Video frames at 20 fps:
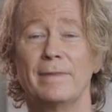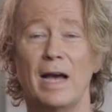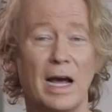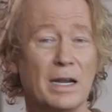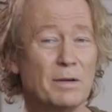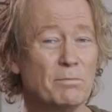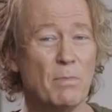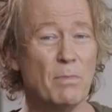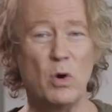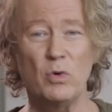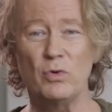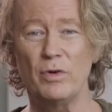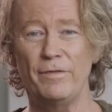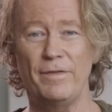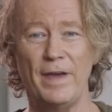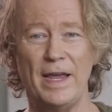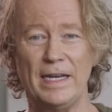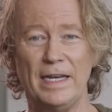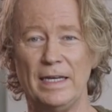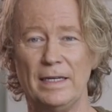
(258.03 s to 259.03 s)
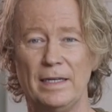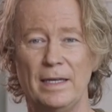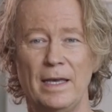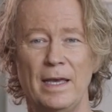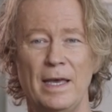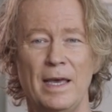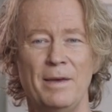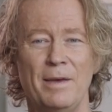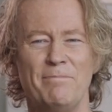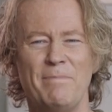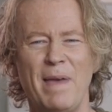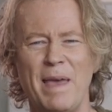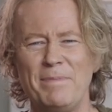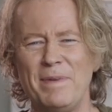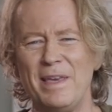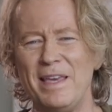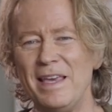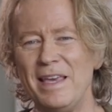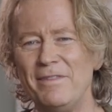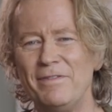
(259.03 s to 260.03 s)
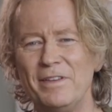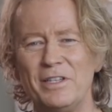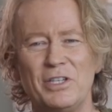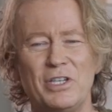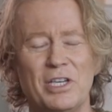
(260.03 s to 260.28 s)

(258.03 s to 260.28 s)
unmotivated, maybe even